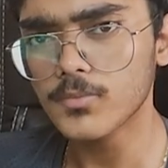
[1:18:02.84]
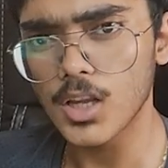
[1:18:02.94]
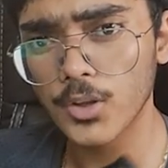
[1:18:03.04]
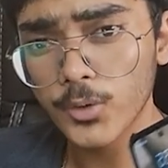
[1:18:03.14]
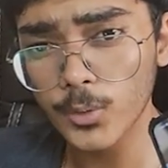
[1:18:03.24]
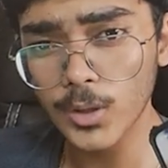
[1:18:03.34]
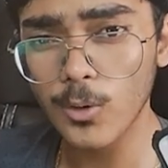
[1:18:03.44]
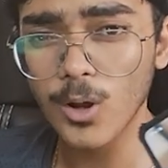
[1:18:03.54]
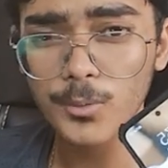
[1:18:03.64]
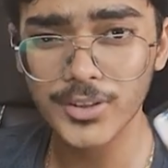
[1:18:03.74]
So the
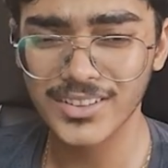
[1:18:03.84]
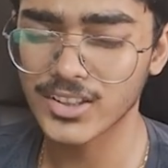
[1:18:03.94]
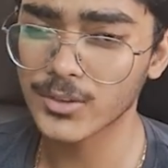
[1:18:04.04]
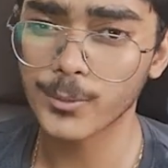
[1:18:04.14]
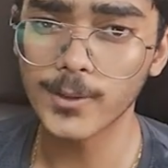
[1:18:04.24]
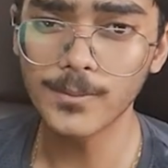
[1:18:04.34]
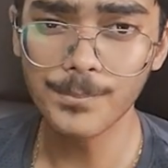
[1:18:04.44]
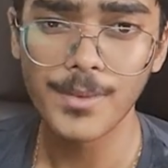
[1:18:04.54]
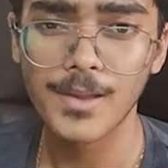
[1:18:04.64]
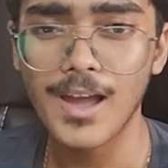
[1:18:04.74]
call was successful.
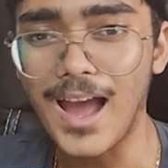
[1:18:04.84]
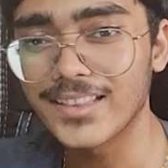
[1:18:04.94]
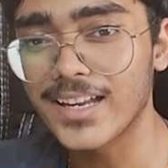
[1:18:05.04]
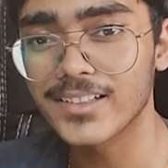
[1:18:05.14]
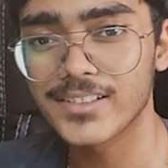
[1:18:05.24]
I think it